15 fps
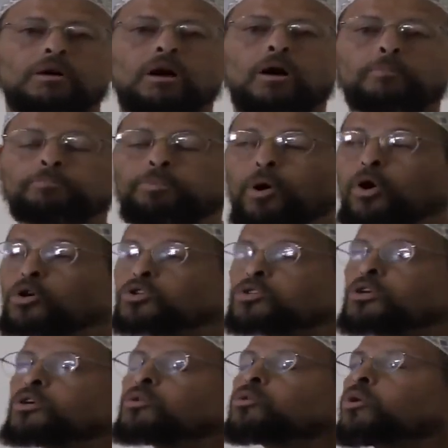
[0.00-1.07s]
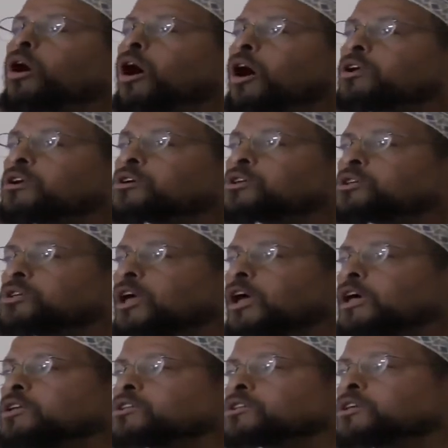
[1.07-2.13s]
A person who
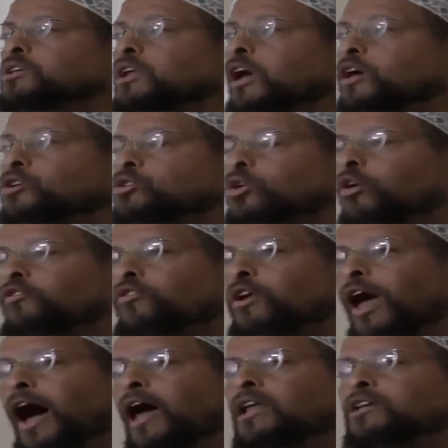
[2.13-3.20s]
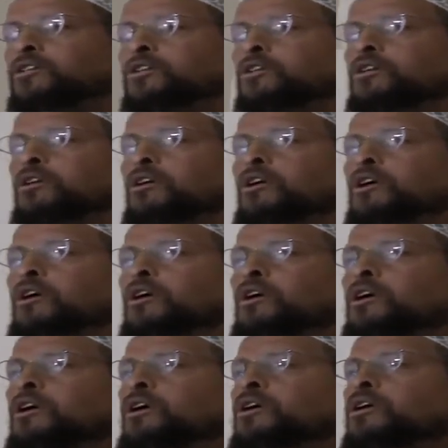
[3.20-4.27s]
understands the nature of reality
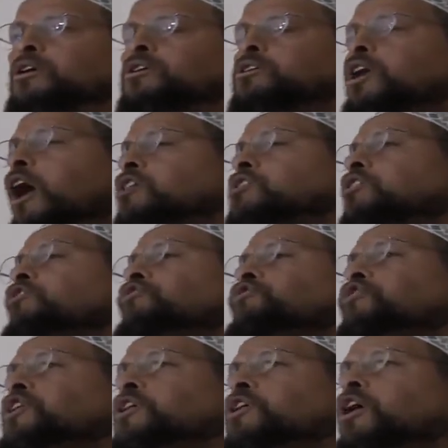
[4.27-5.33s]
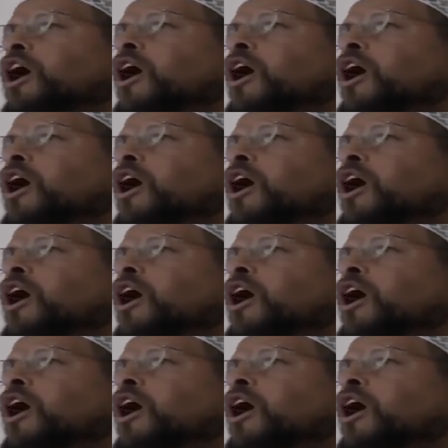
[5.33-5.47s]
doesn't fear